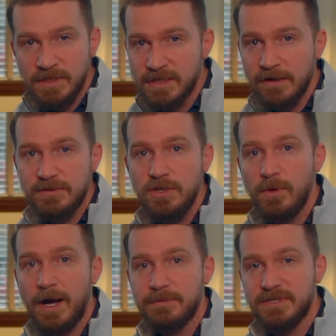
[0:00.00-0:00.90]
kind of
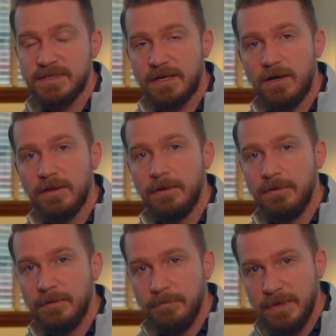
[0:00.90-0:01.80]
two options. I call
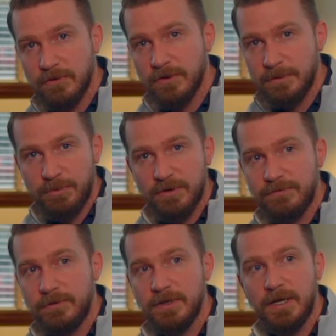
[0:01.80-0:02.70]
it the mirrored
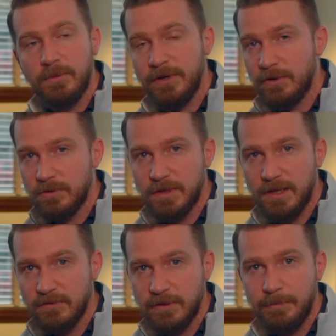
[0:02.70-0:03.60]
portfolio, where you hold
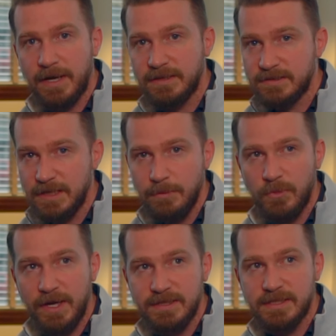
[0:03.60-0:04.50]
all of them at the same
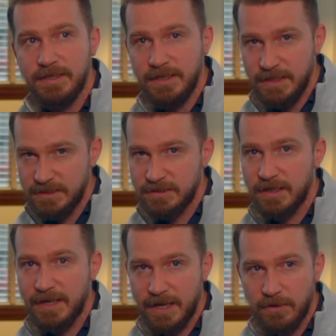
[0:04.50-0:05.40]
weights in each
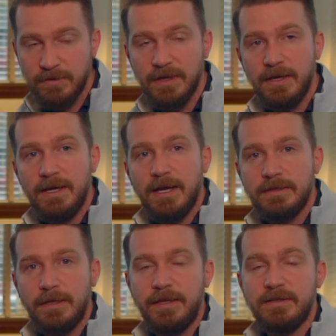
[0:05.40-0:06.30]
account.
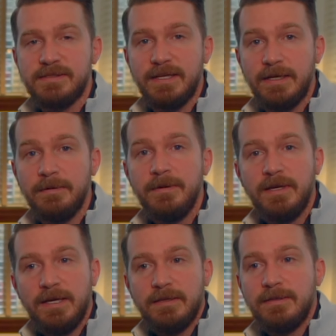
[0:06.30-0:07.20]
And then there's the
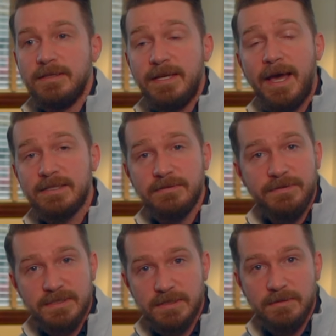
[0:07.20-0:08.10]
tax
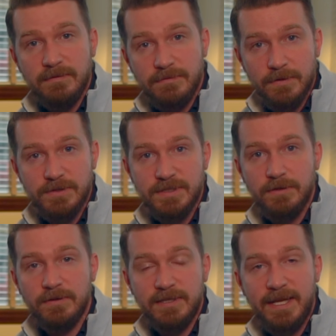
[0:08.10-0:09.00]
efficient version,
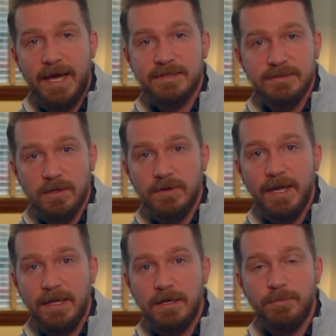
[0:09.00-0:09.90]
or the tax
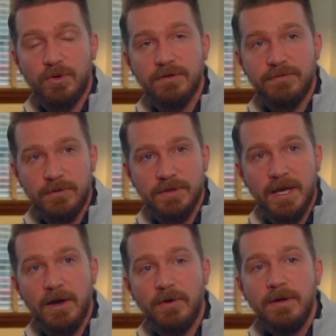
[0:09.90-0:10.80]
located
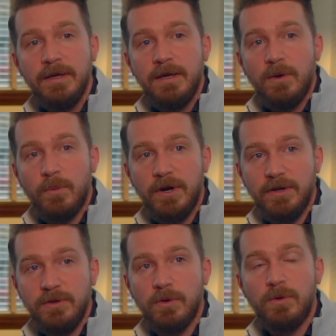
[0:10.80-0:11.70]
portfolio, where
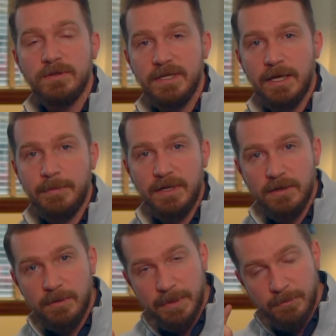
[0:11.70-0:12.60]
you're holding them in a
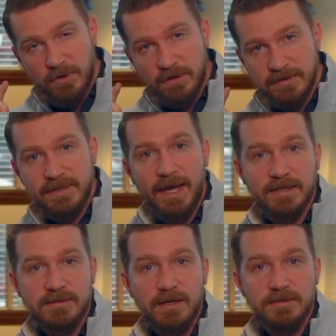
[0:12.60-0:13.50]
little bit more of a
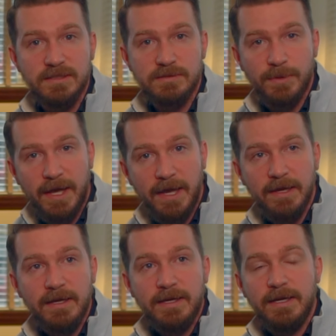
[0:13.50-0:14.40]
tax conscious
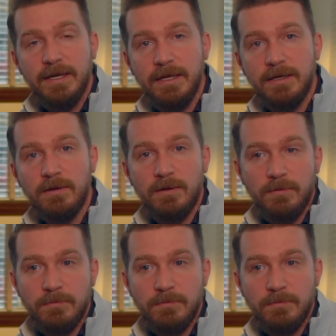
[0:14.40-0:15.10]
way in